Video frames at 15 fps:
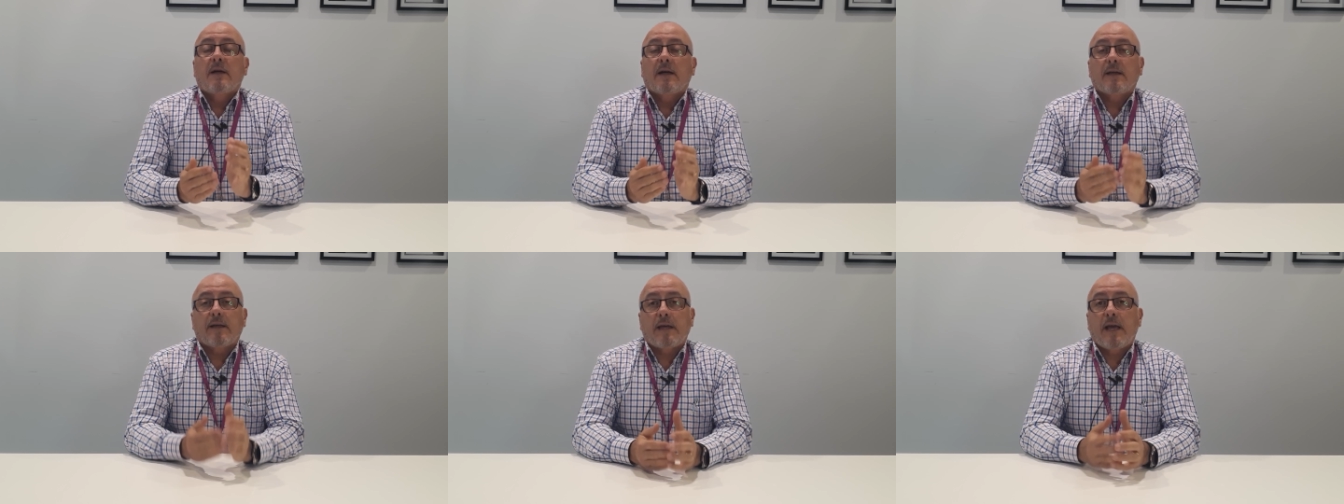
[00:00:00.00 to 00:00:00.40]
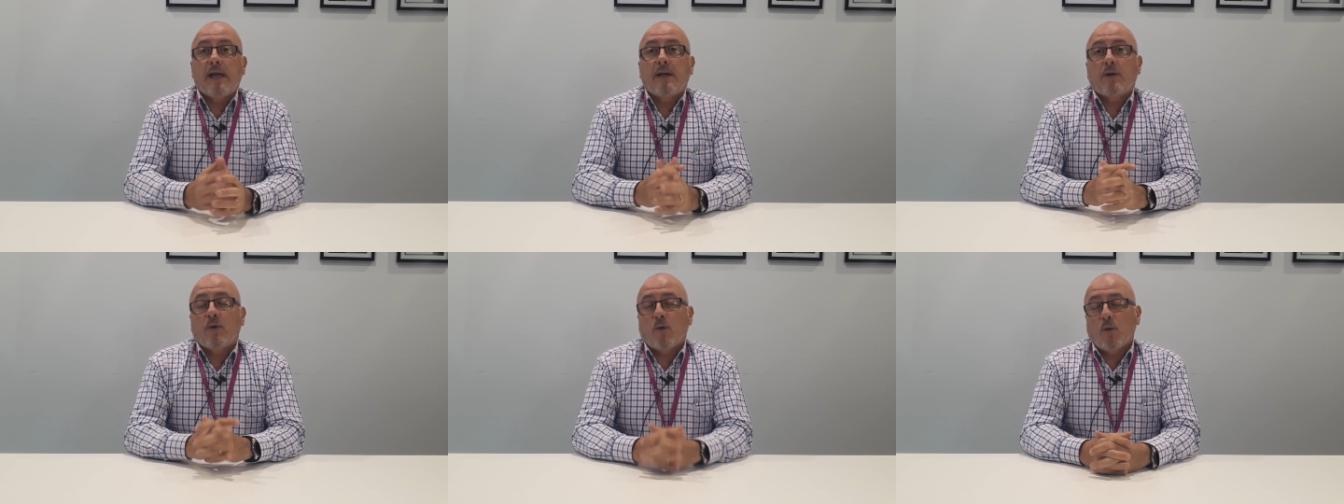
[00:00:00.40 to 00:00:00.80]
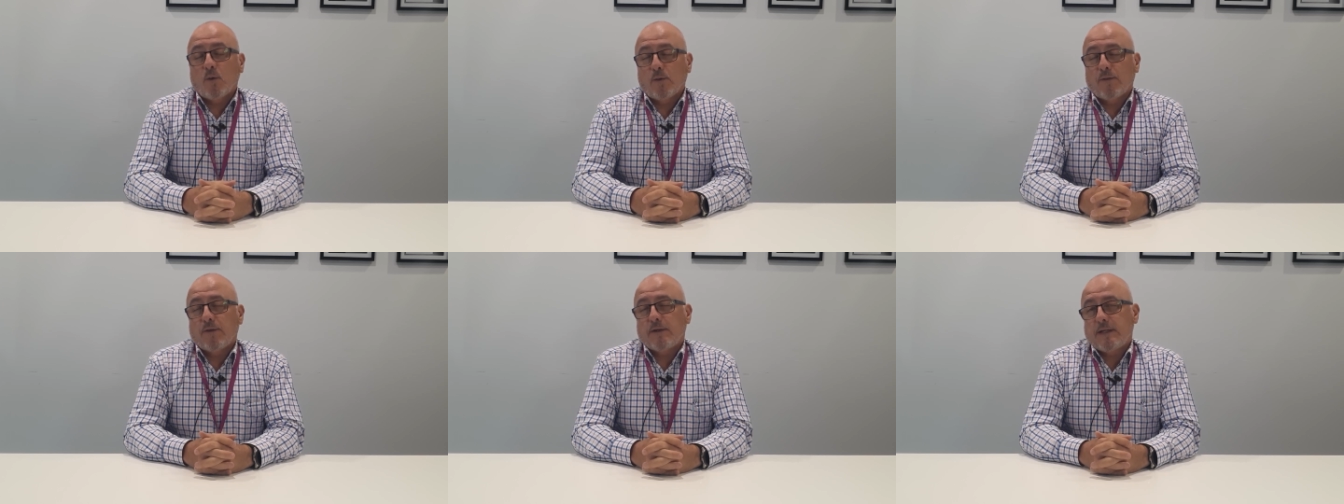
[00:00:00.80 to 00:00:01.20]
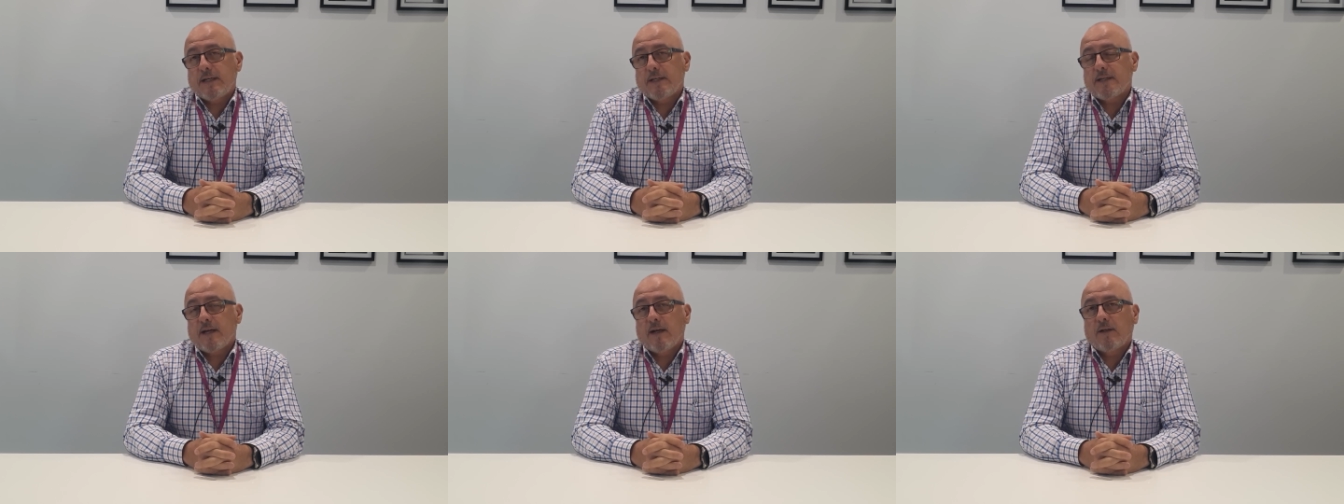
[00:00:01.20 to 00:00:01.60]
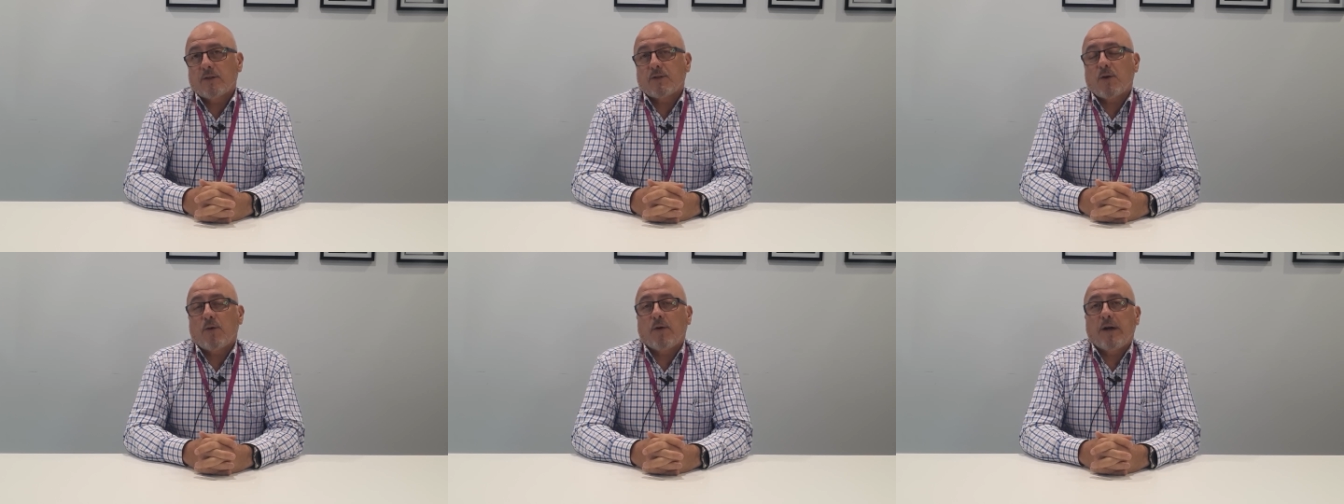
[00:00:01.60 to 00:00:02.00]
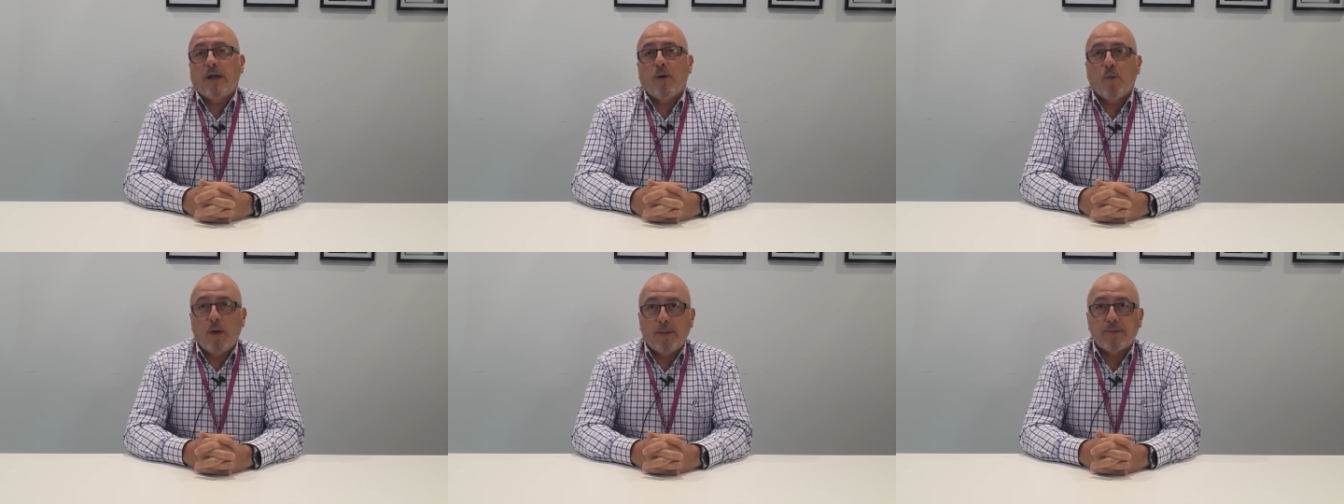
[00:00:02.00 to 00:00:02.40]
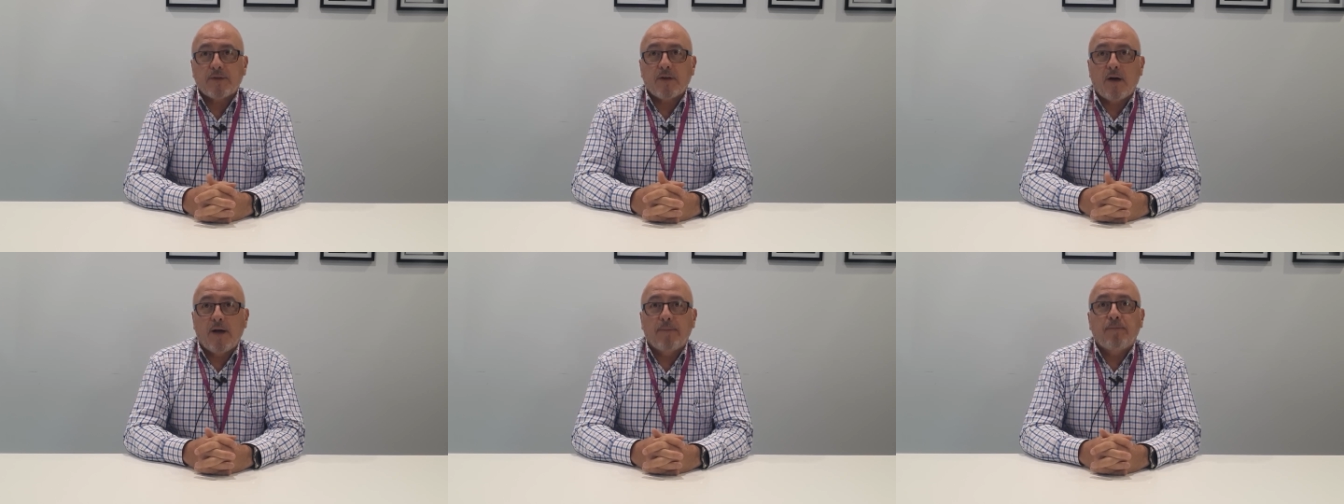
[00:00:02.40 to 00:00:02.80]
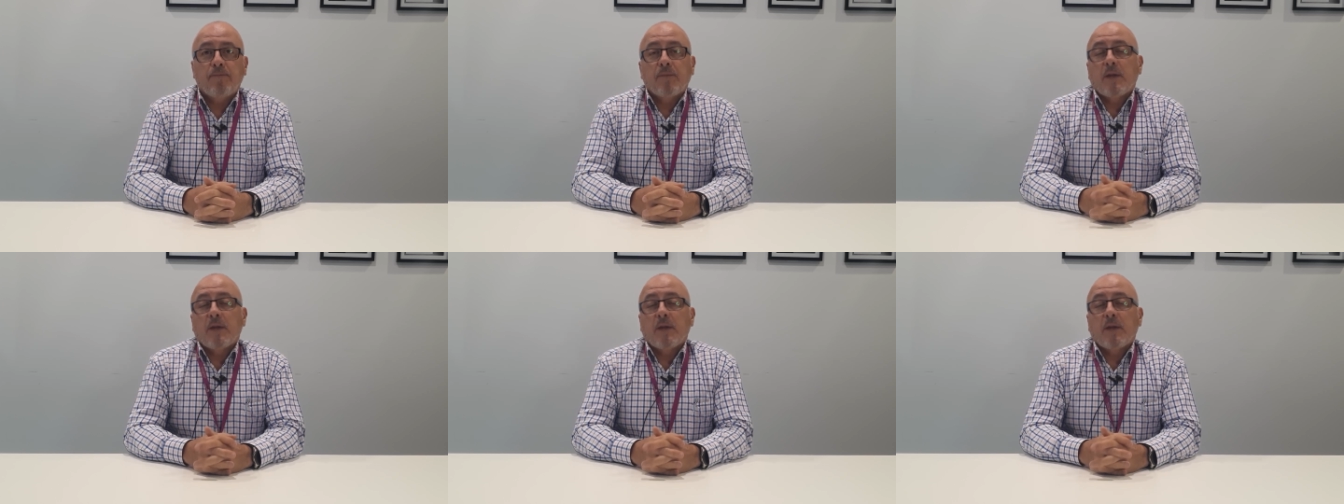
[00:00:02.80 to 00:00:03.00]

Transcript: Again, all of the details are on our website.